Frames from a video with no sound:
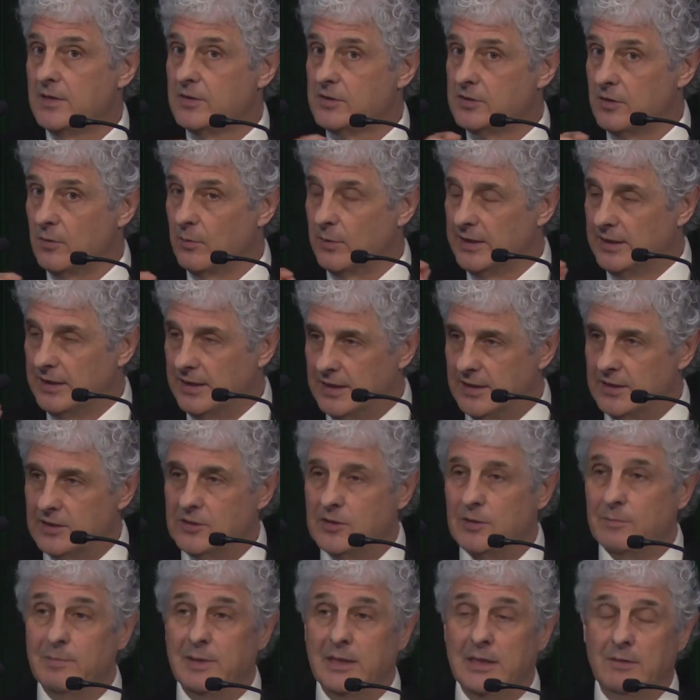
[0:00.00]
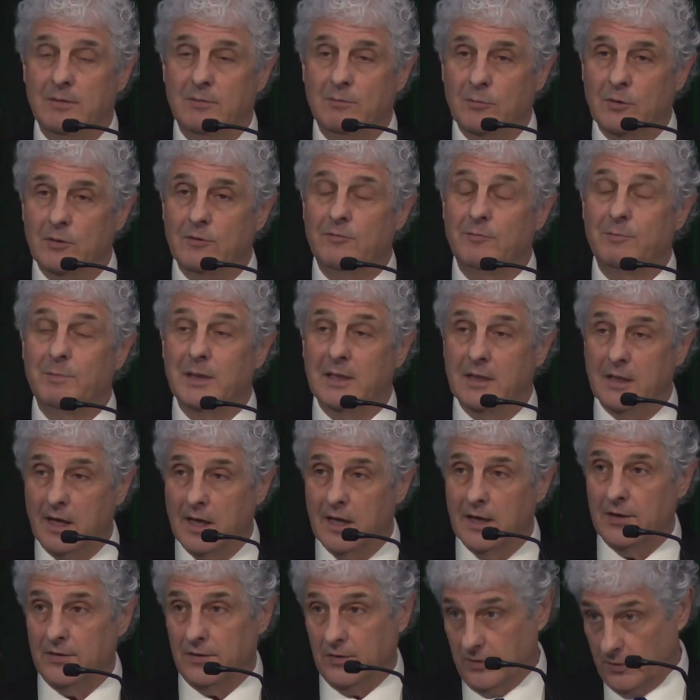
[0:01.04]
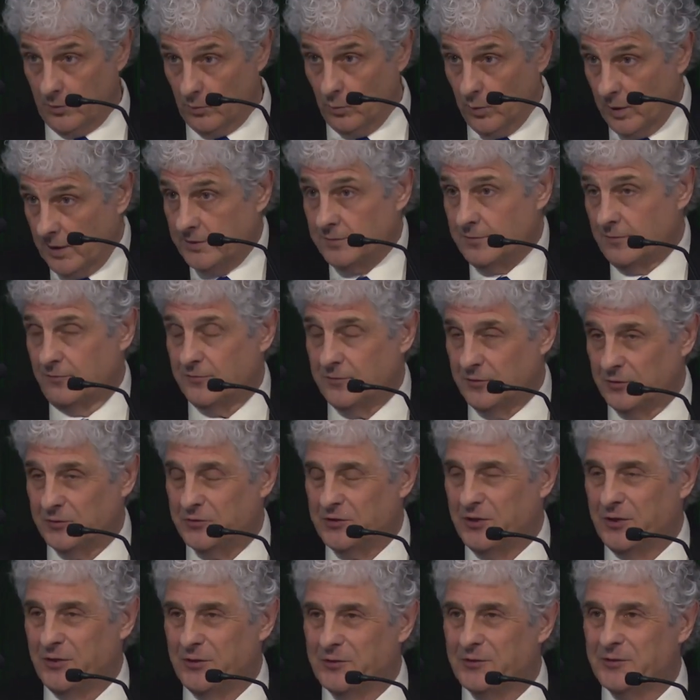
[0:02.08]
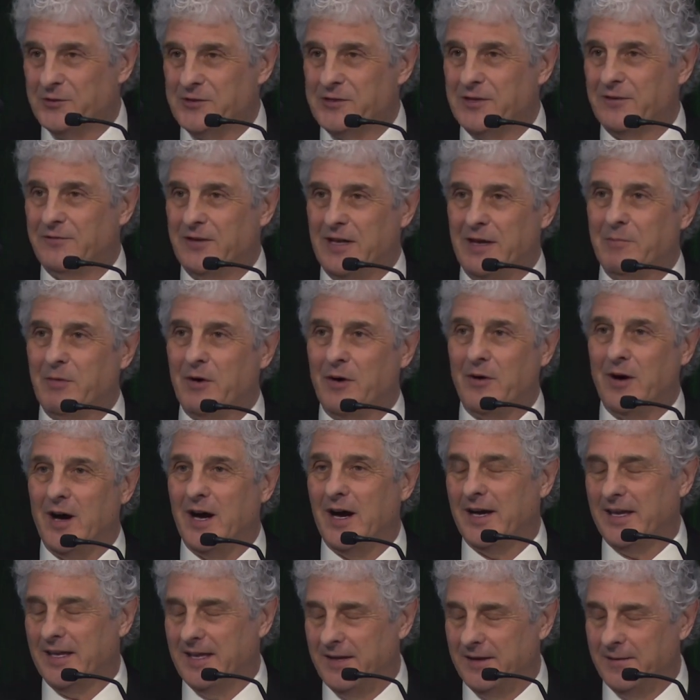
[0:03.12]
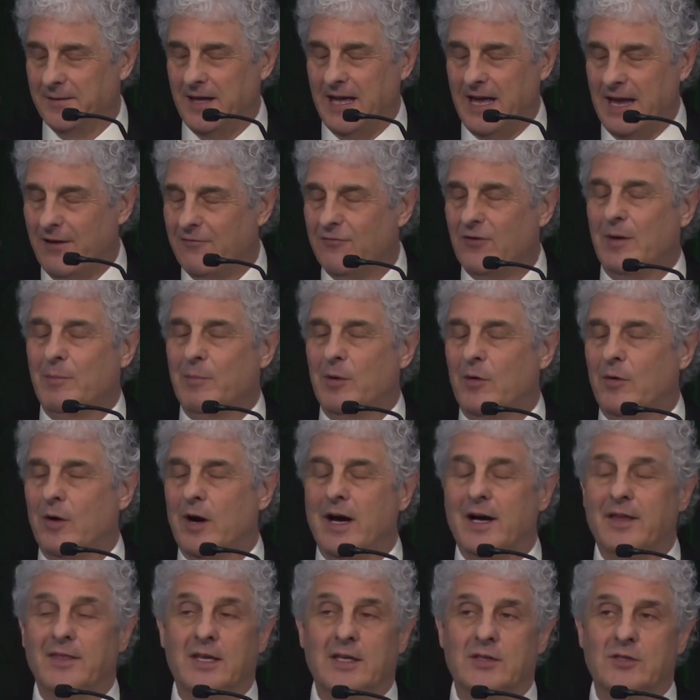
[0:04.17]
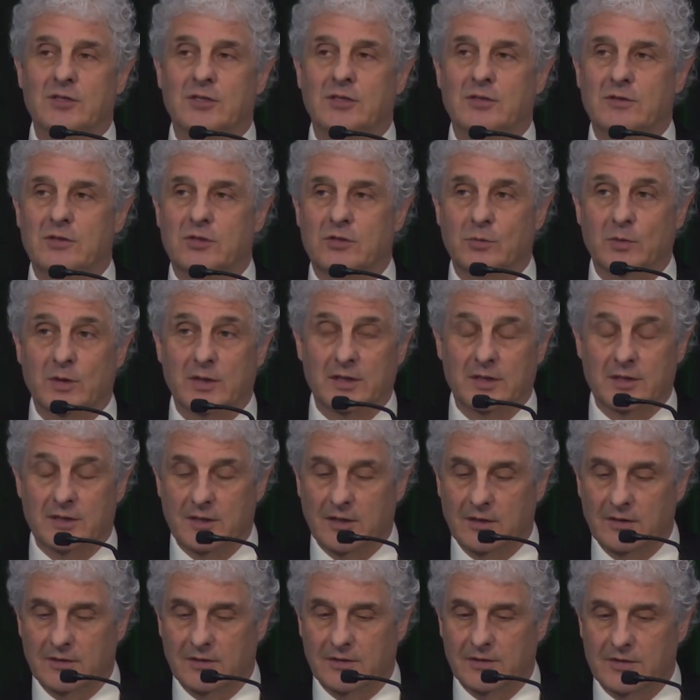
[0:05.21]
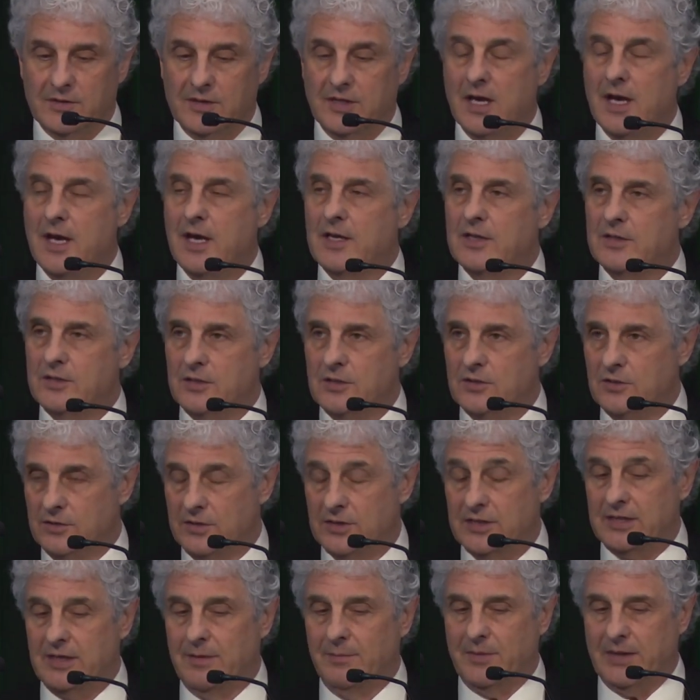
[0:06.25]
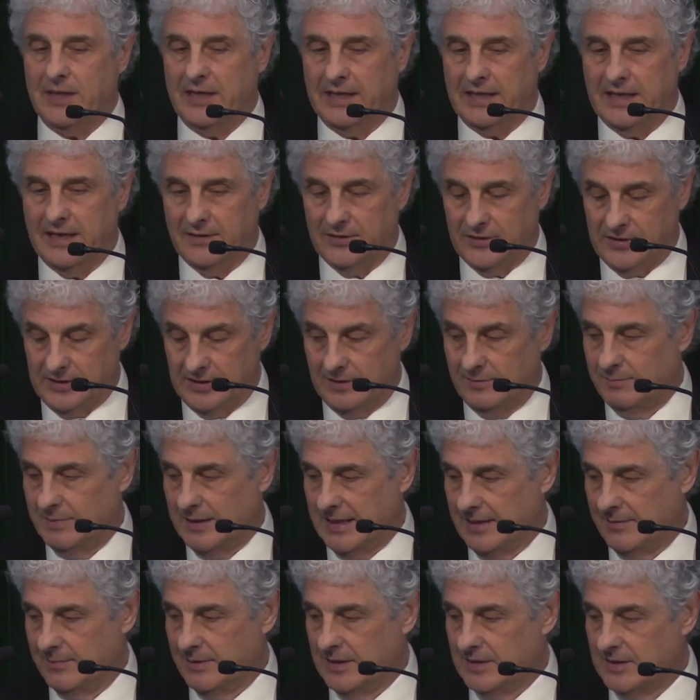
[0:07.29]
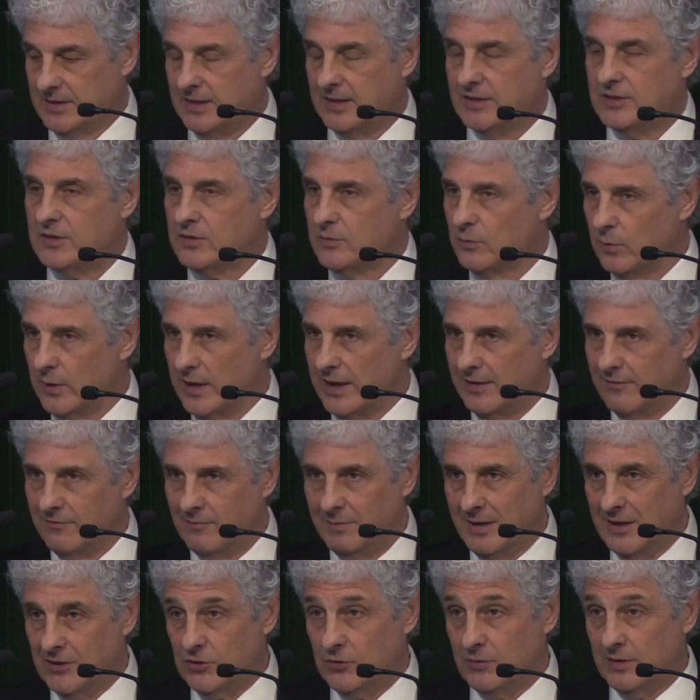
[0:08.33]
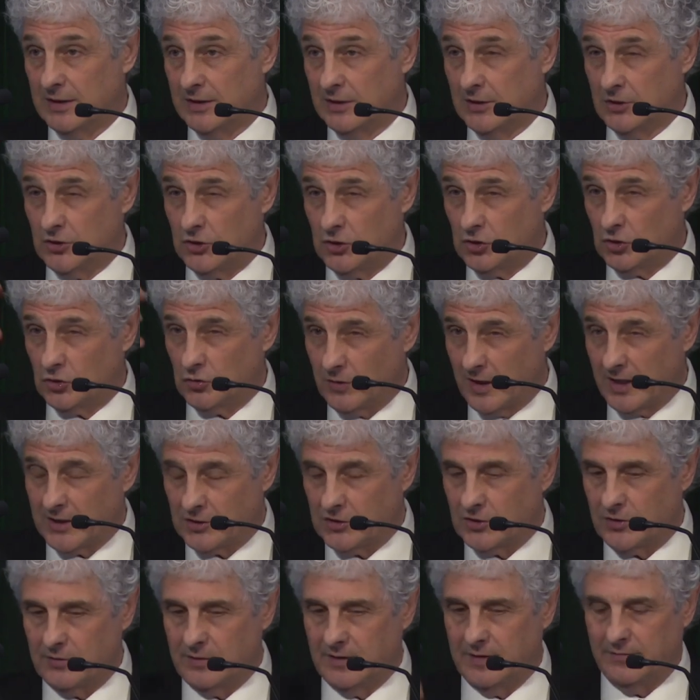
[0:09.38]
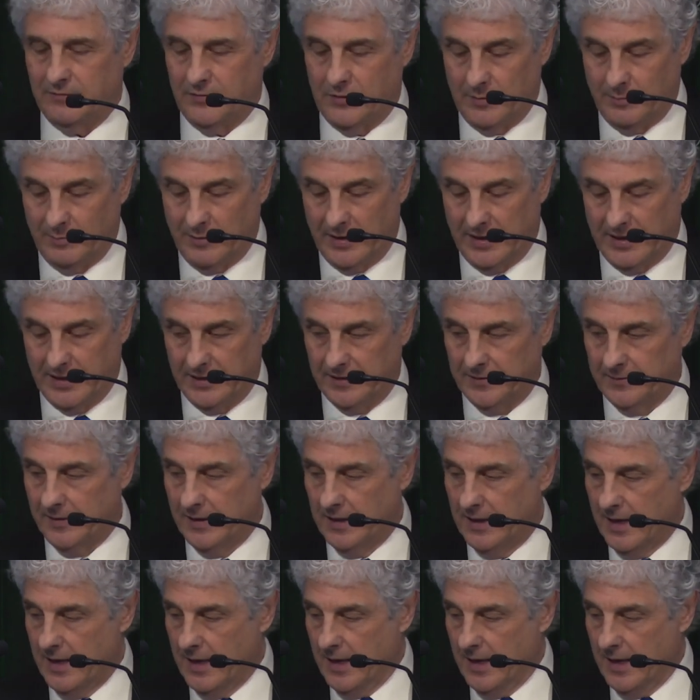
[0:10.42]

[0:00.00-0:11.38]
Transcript: So, we needed to be, move beyond the wonderful tools of MRI and fMRI that's used with adults to do something else in babies. It's a way of measuring the structure of the brain.